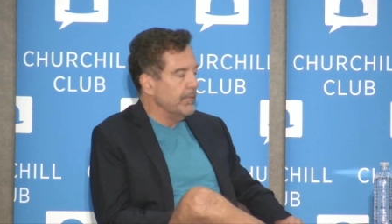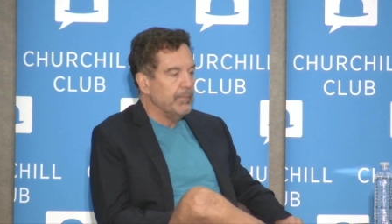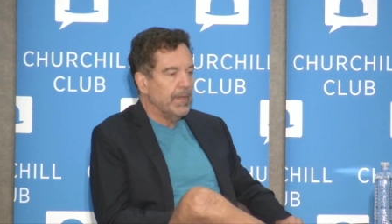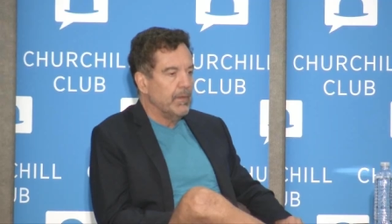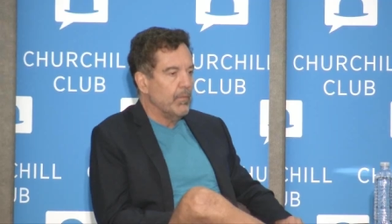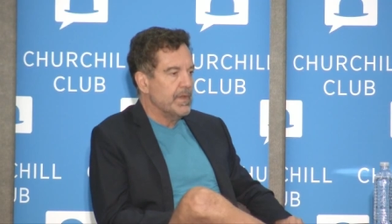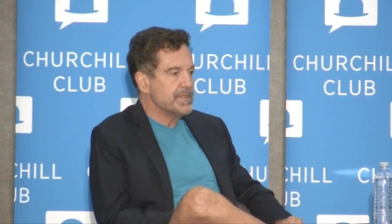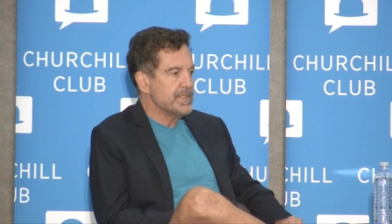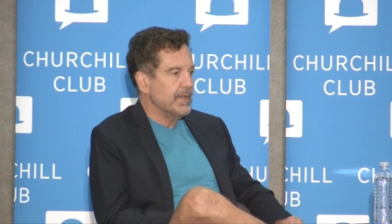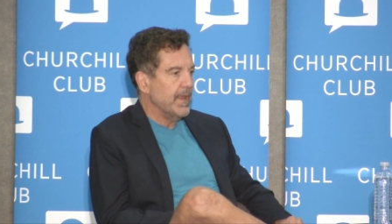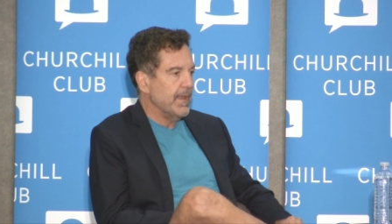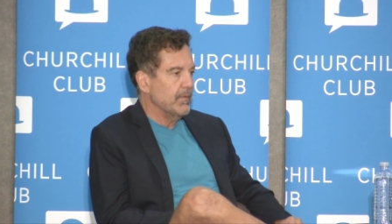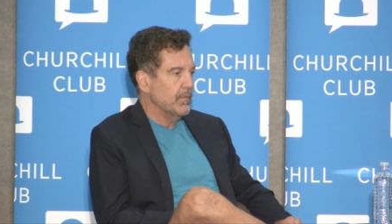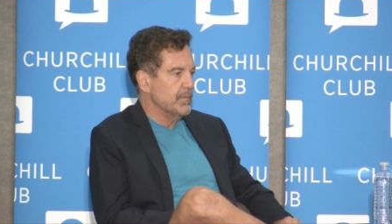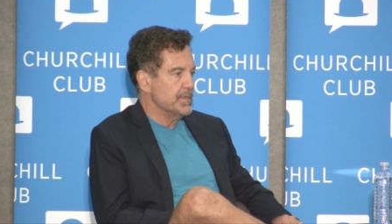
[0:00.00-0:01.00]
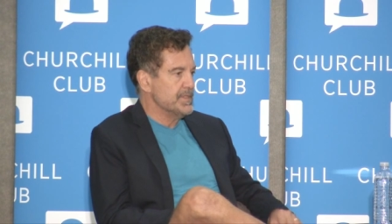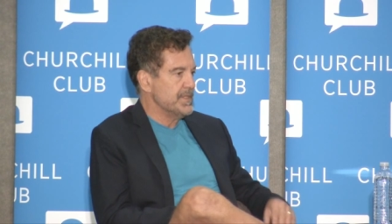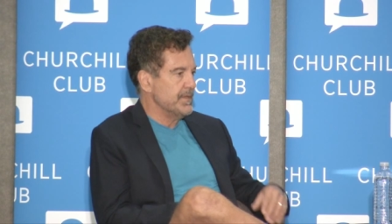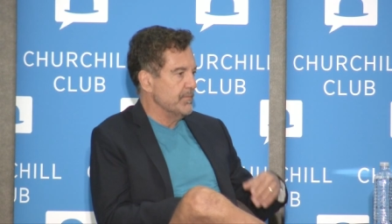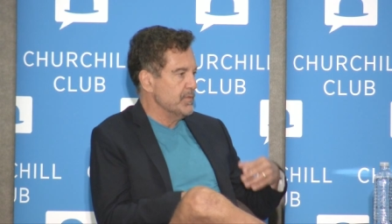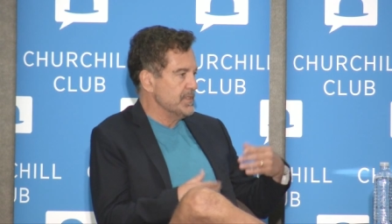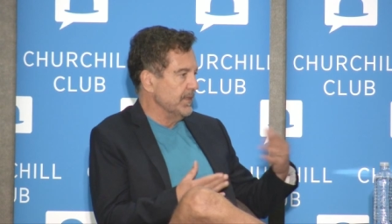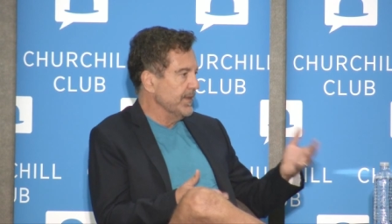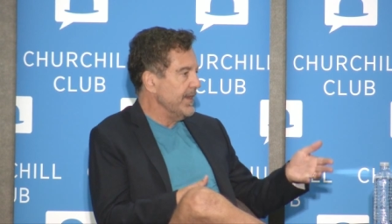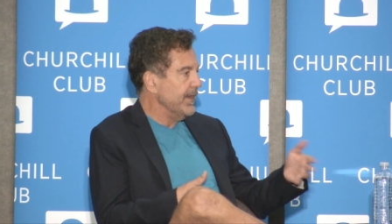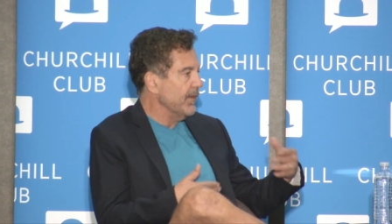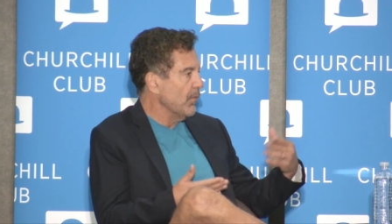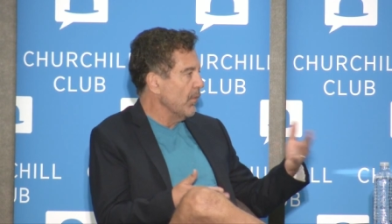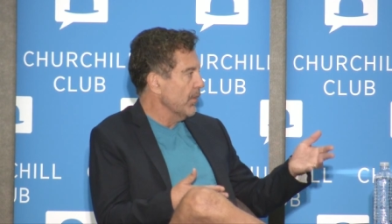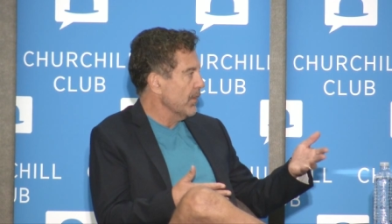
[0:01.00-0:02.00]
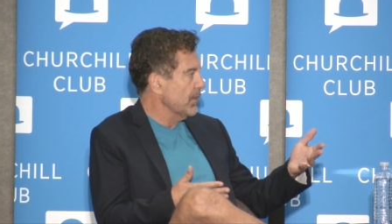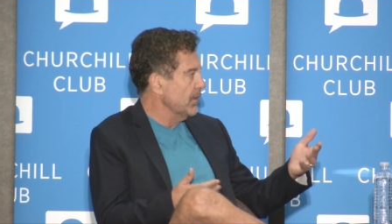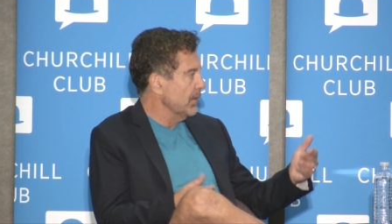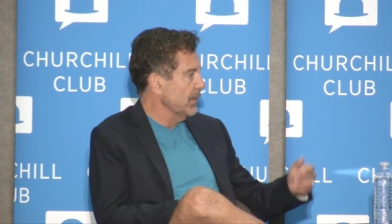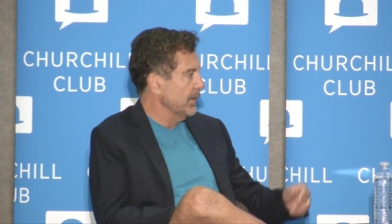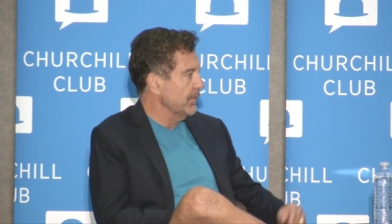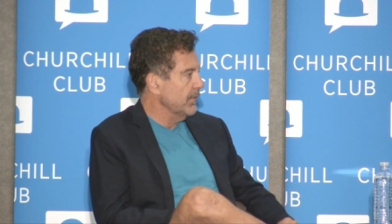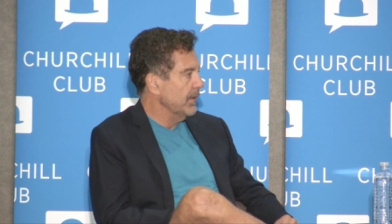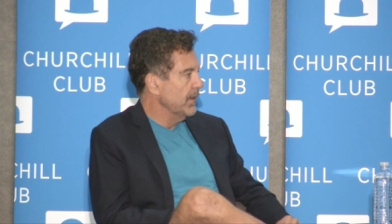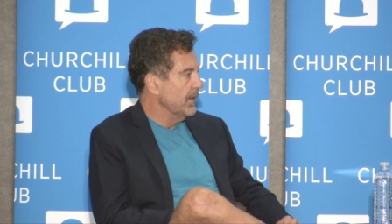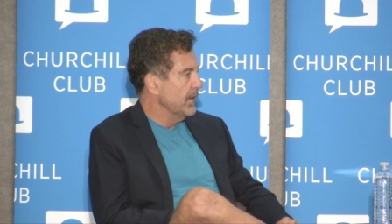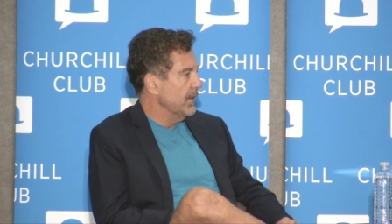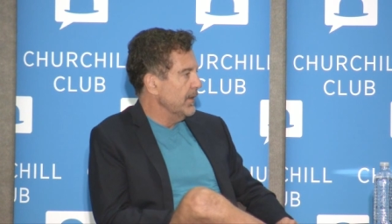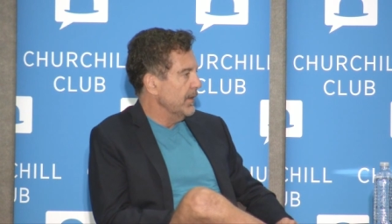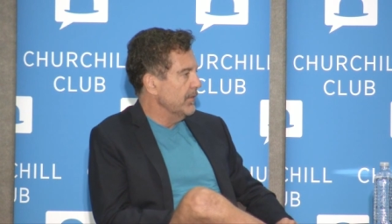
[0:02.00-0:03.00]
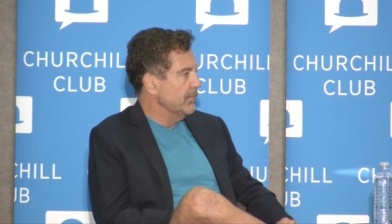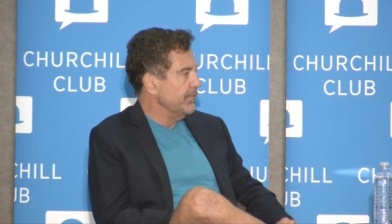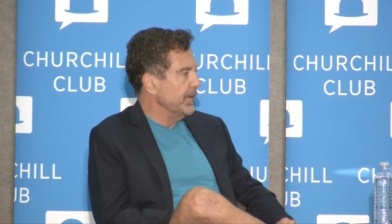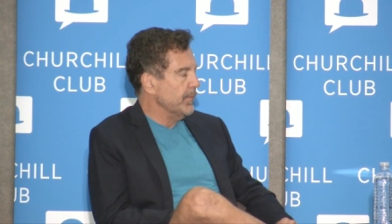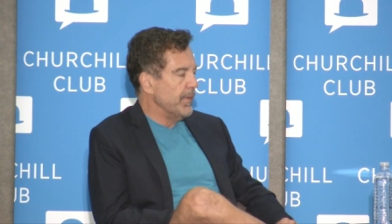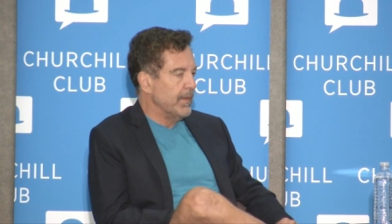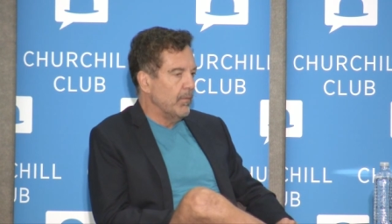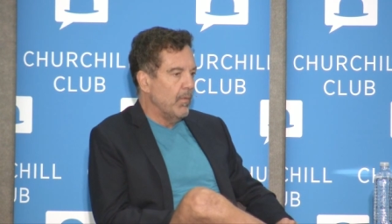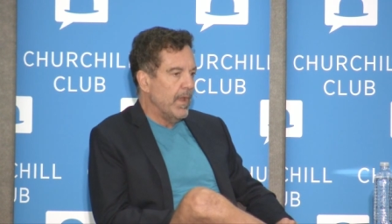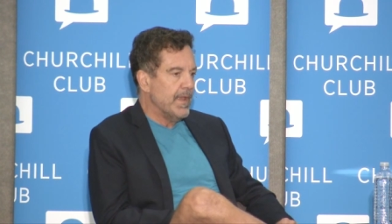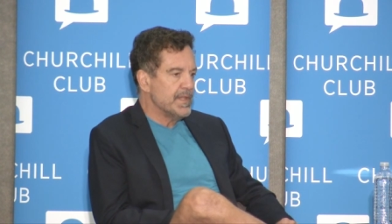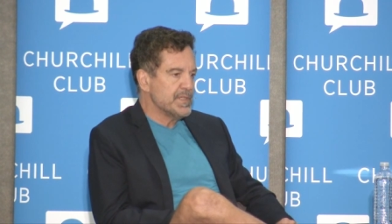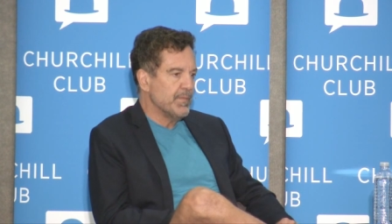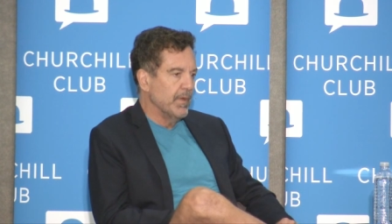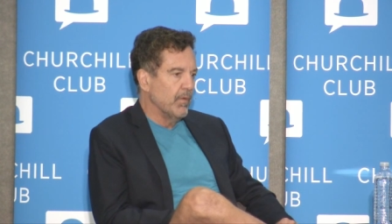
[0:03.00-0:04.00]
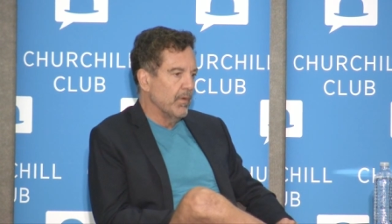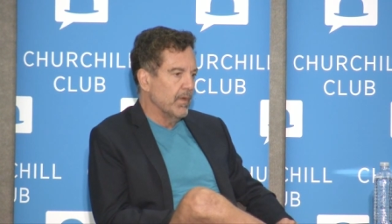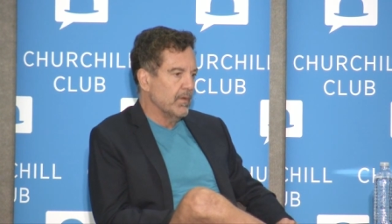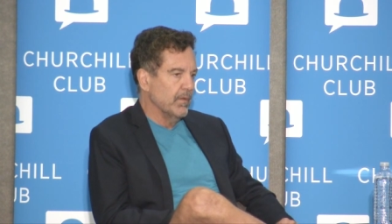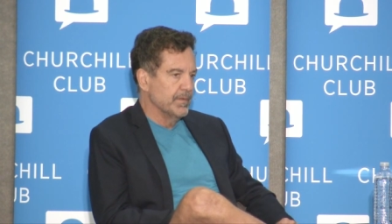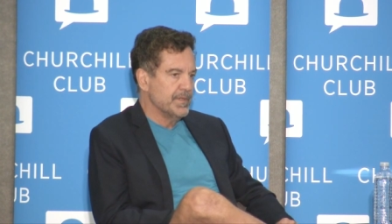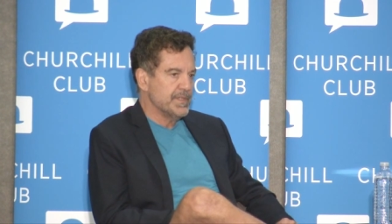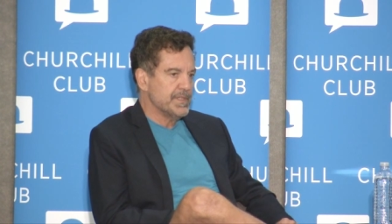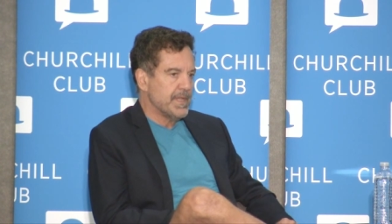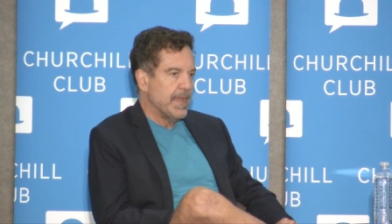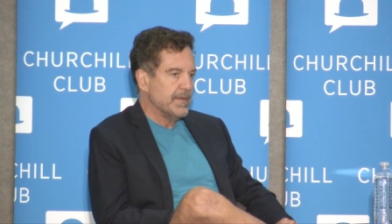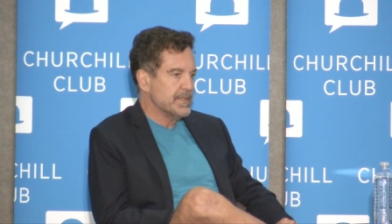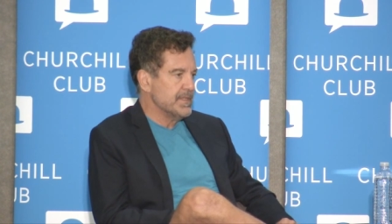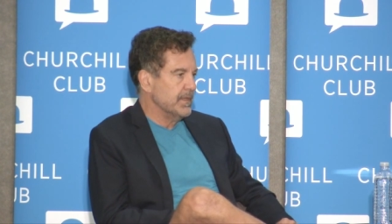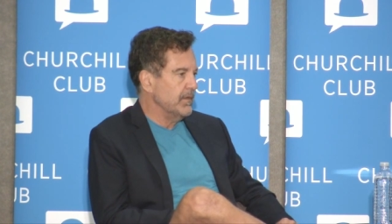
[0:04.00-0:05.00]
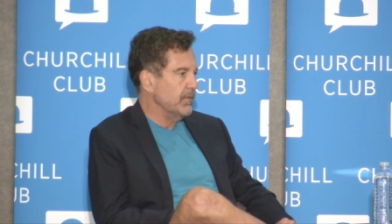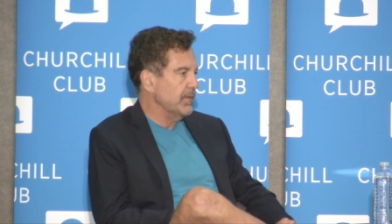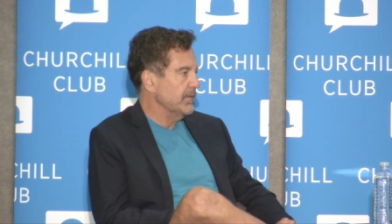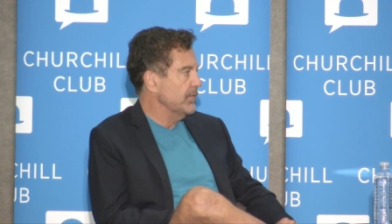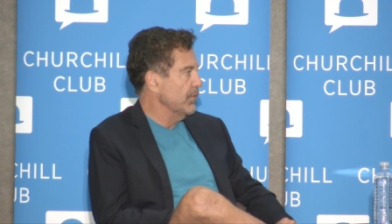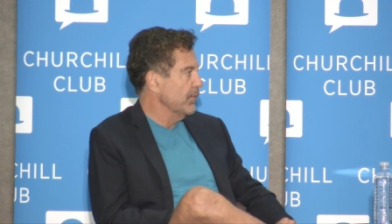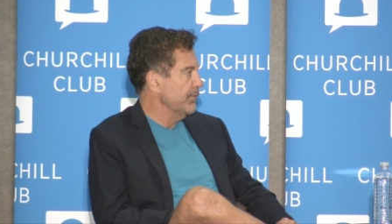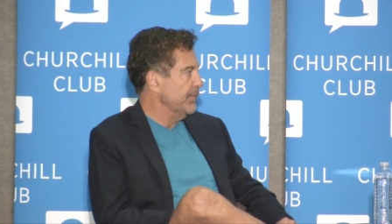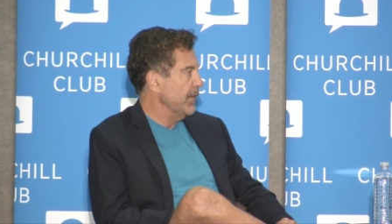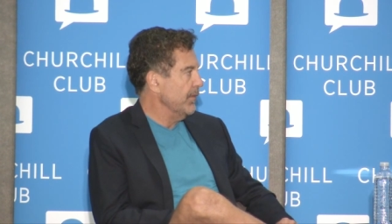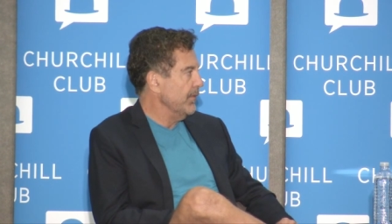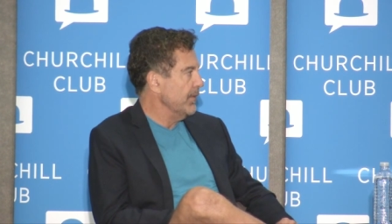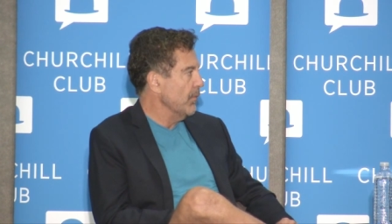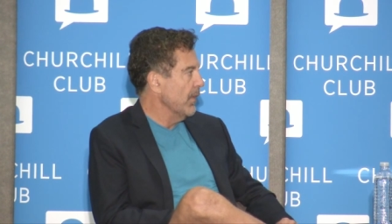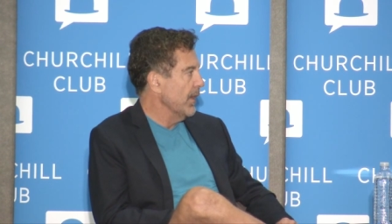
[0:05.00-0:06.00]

many ways, it, had, it, was it was leading Oracle in in fundamental ways, but Oracle just executed to a fairly hmm.